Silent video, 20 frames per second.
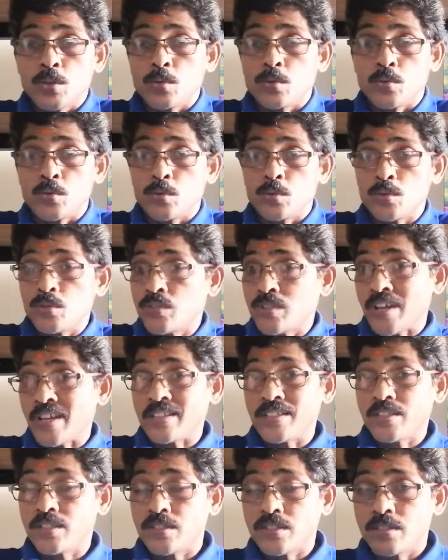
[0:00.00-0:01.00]
2000 like
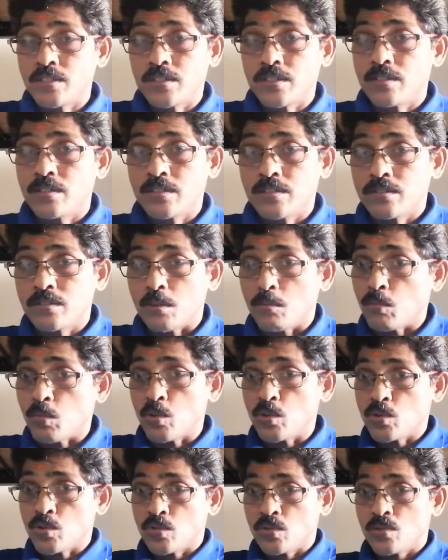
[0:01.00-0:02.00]
this, some
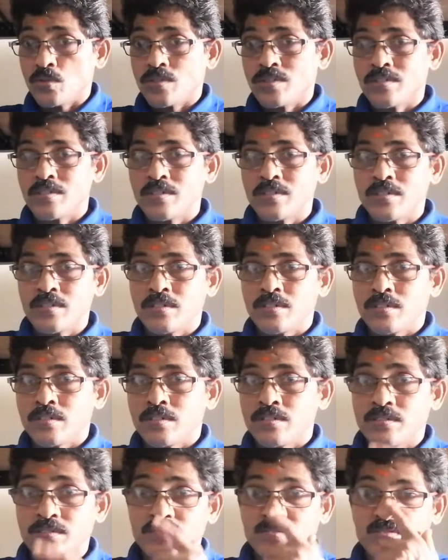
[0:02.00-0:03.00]
notes
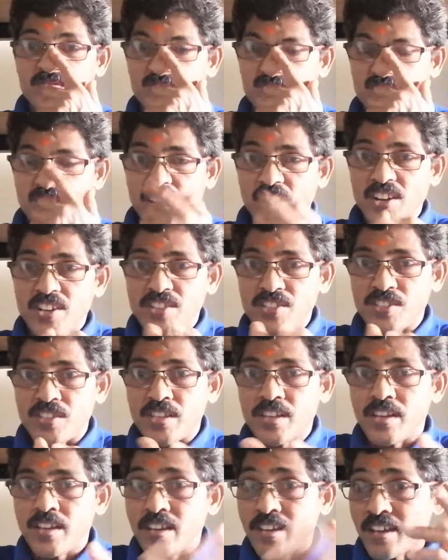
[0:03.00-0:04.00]

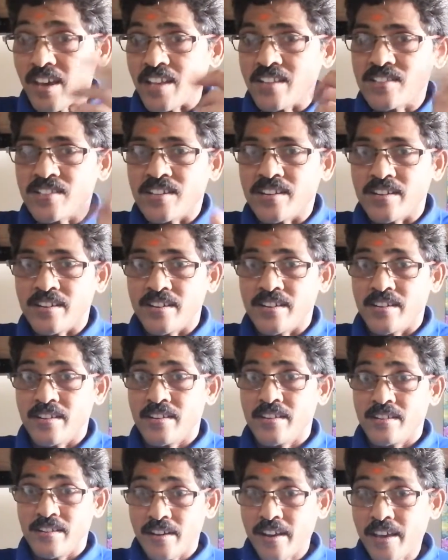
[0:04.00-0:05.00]
currency cancelled,
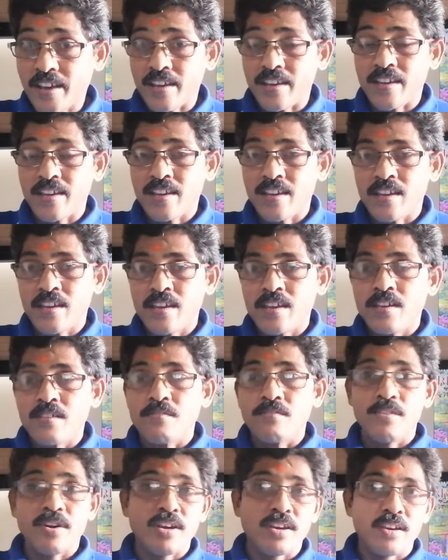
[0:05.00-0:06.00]
right?
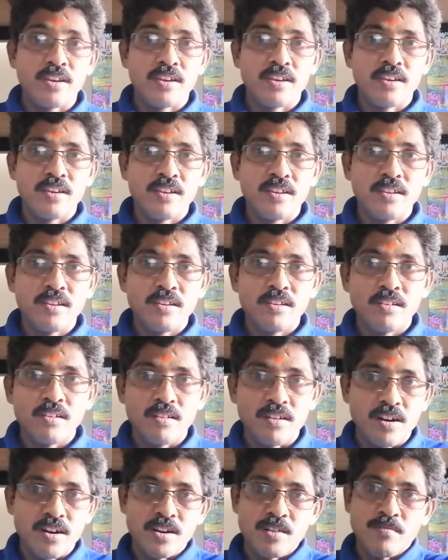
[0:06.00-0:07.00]
Why
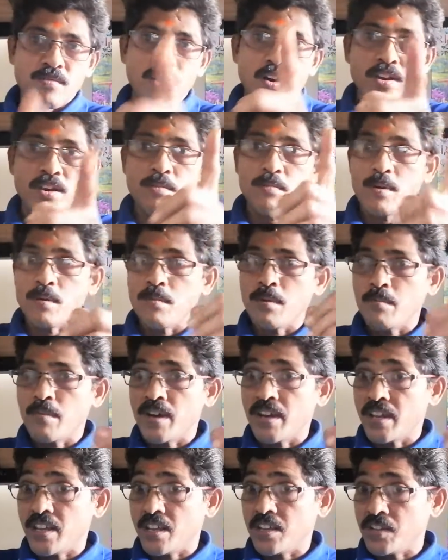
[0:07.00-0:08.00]
lot of Alibaba
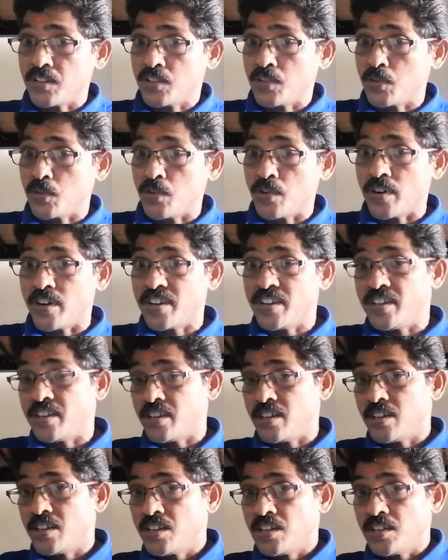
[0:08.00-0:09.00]
money included in